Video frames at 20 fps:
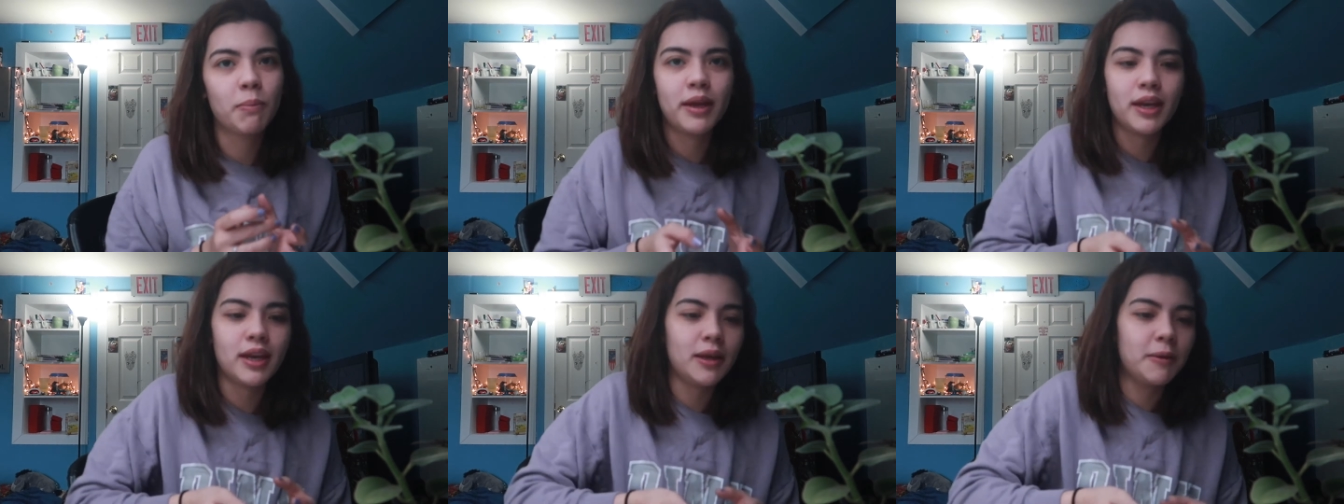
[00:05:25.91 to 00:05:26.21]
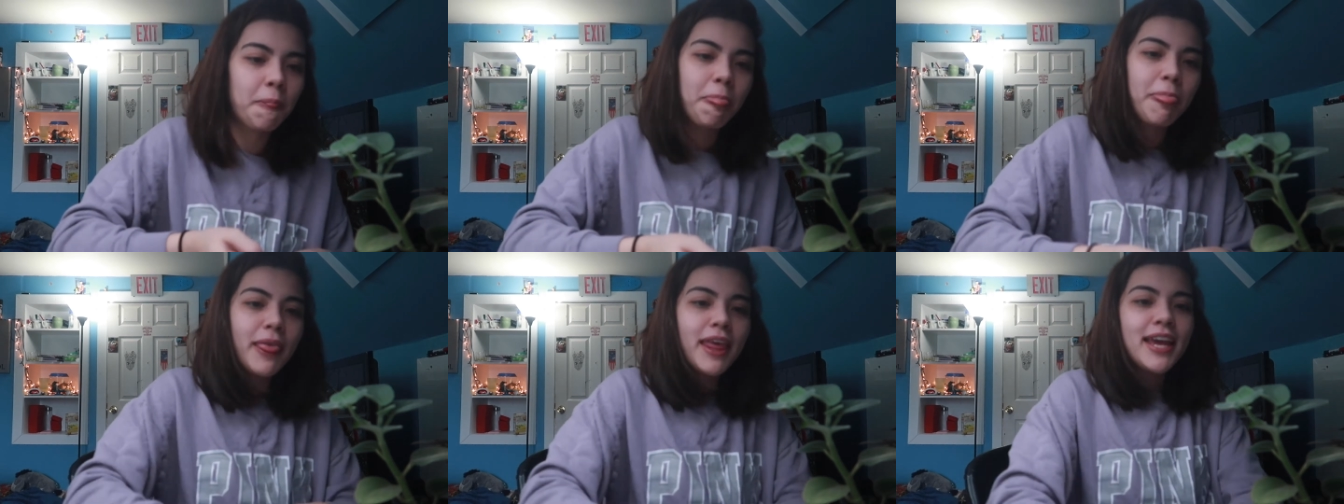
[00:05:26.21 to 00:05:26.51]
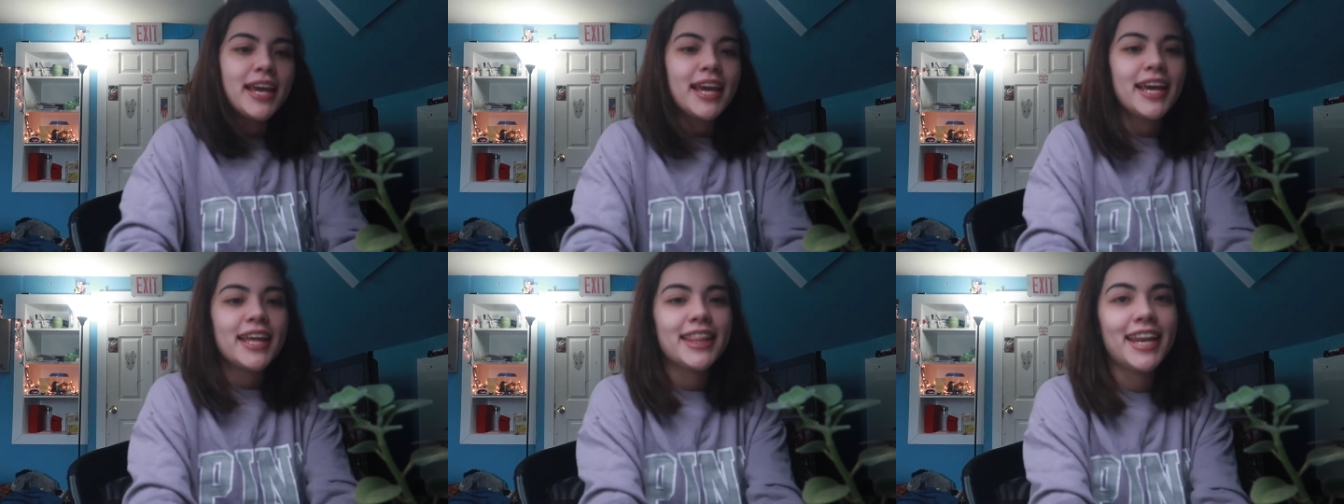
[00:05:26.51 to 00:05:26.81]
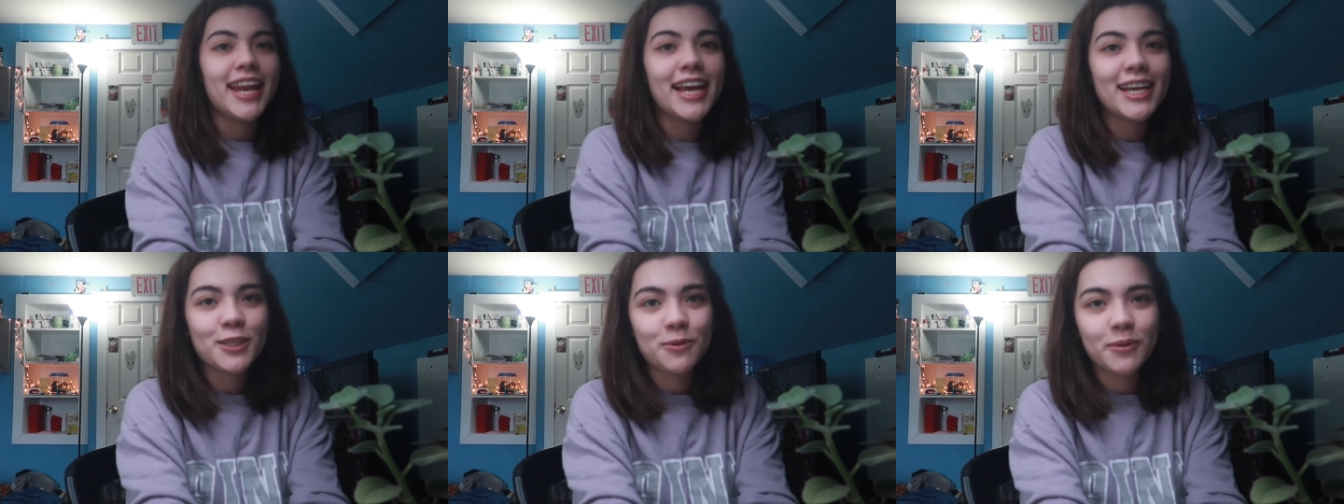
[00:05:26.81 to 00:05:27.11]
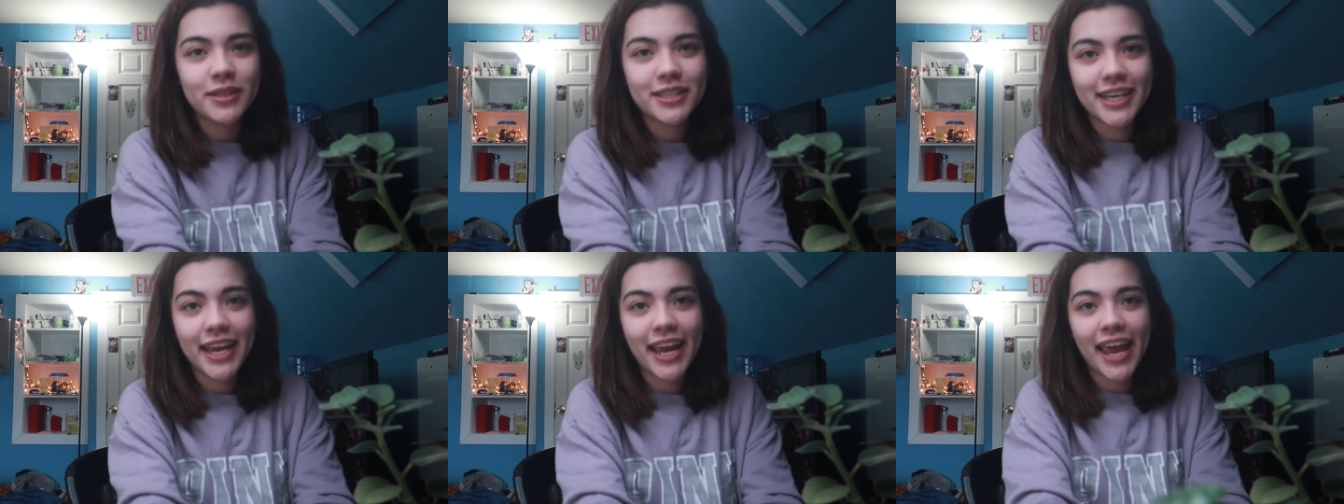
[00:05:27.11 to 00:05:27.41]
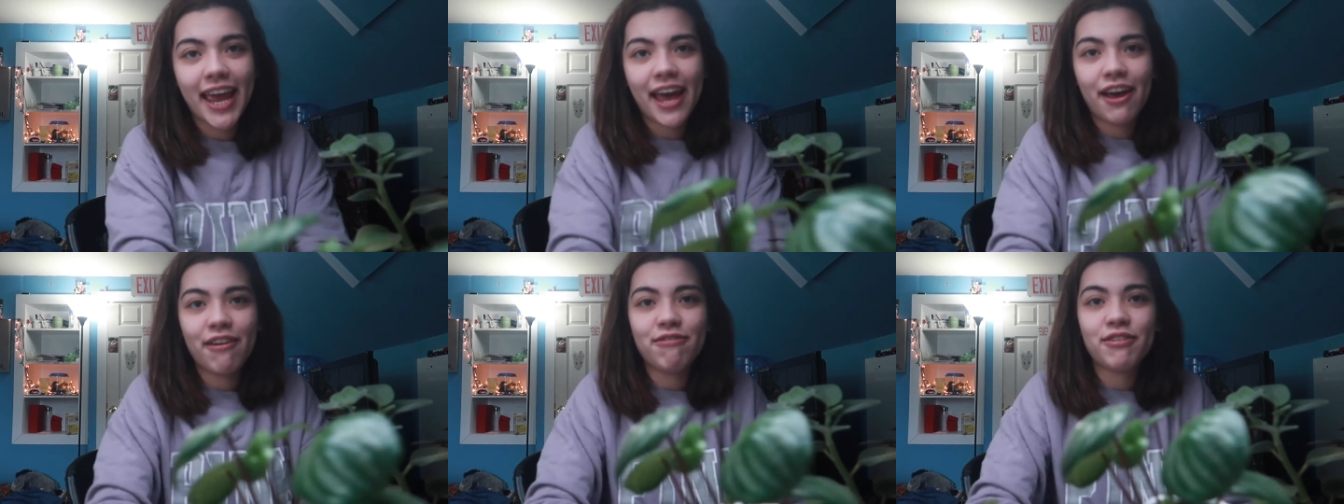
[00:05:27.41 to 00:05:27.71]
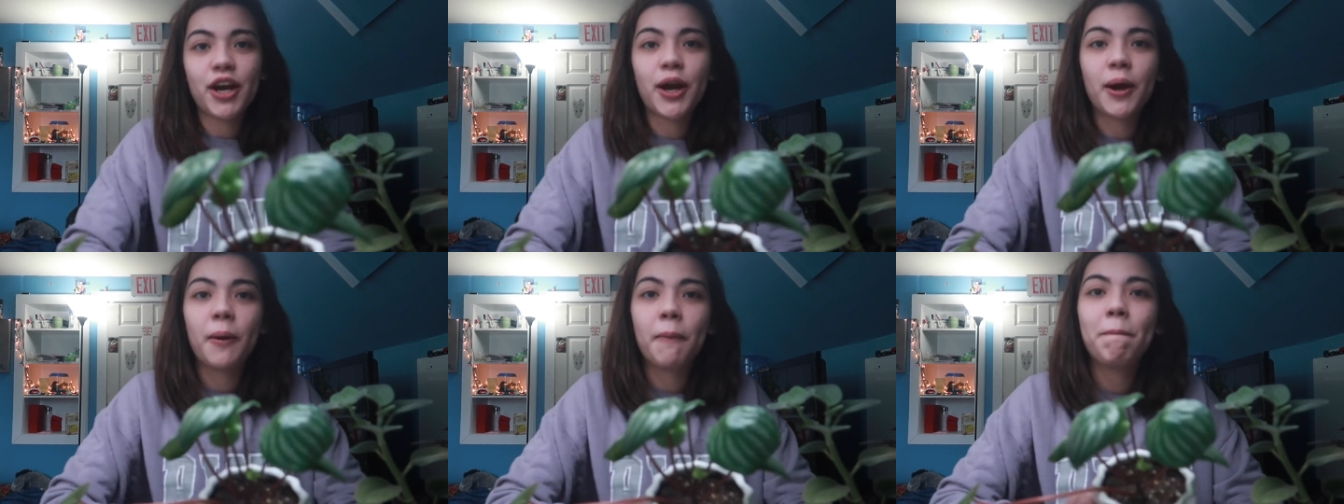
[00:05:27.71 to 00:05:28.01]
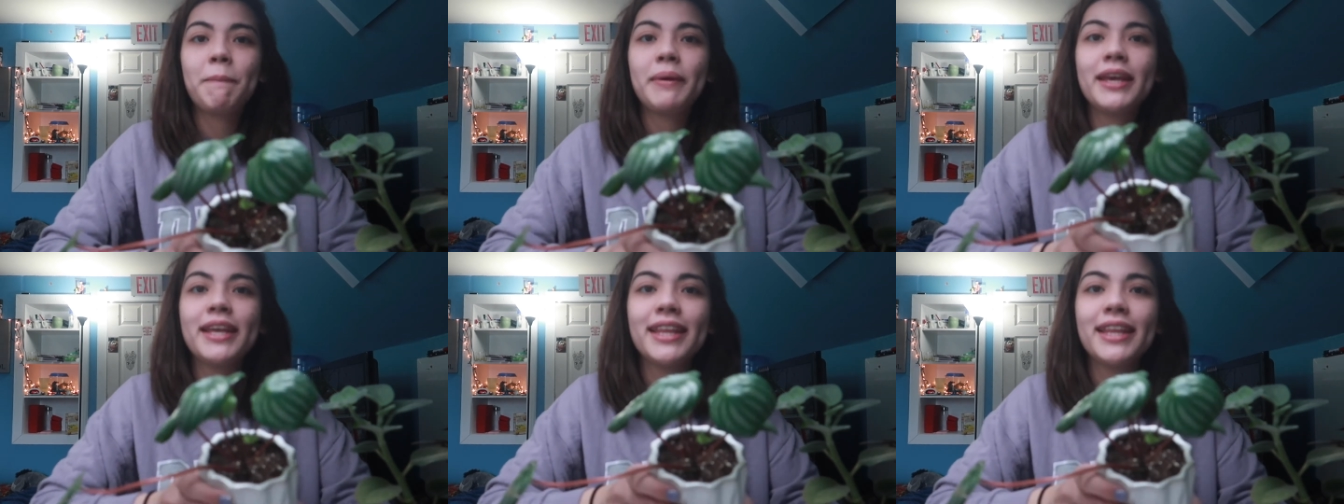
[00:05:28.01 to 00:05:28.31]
many. The next ones I have are